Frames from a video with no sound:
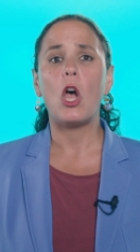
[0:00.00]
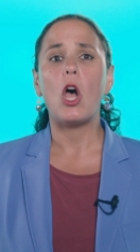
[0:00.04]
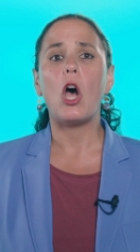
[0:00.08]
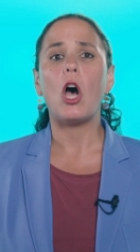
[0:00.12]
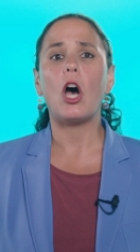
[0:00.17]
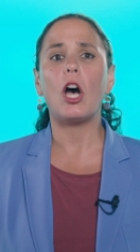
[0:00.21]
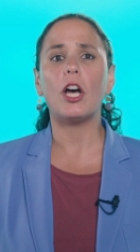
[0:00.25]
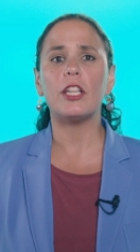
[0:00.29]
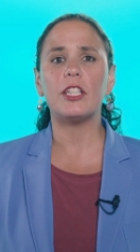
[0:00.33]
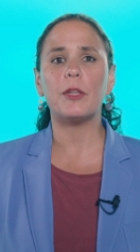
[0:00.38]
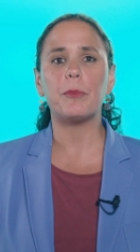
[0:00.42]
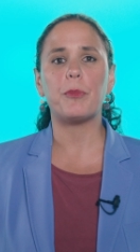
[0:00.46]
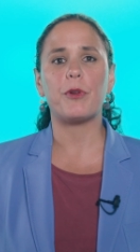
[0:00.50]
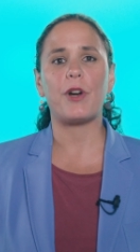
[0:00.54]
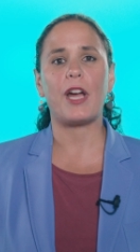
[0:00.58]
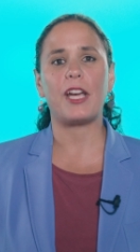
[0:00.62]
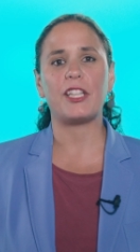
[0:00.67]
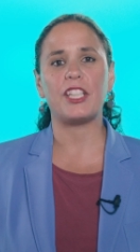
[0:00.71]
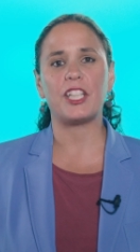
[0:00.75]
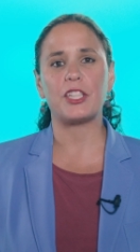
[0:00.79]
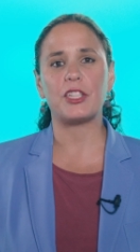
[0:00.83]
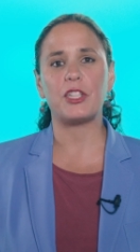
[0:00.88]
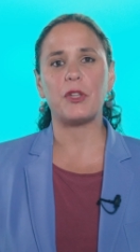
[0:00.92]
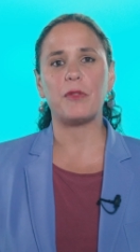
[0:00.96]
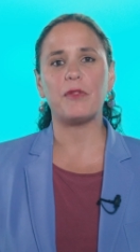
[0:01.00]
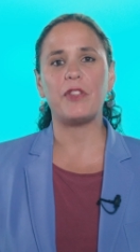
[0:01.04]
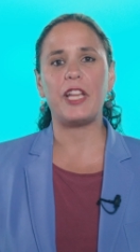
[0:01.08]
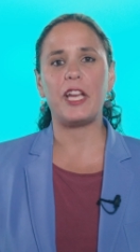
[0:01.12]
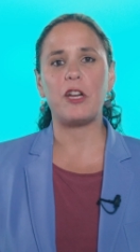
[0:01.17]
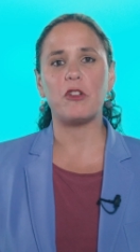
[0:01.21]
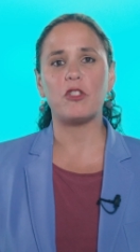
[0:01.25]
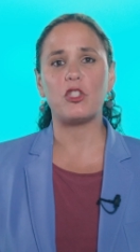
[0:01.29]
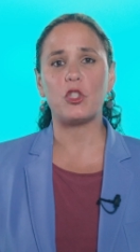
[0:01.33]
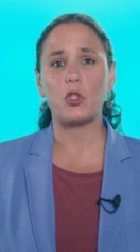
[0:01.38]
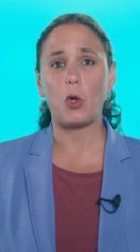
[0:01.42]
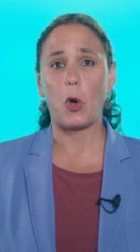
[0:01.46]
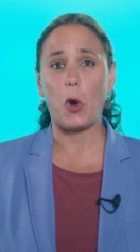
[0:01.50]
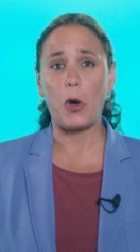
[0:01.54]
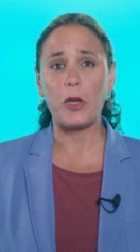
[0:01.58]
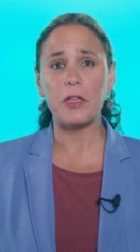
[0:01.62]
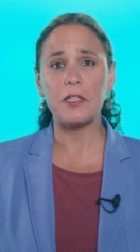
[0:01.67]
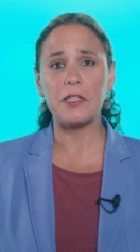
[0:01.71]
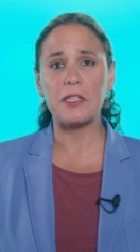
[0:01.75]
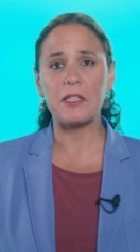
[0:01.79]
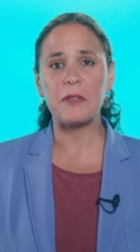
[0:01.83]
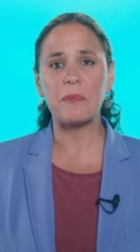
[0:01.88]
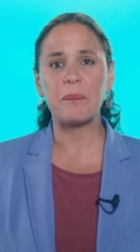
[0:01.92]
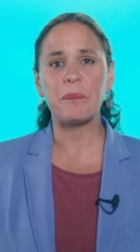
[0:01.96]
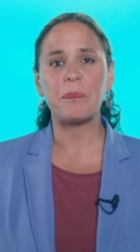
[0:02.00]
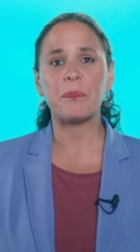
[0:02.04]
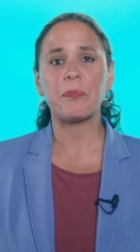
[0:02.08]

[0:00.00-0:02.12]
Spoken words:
on a product of their choice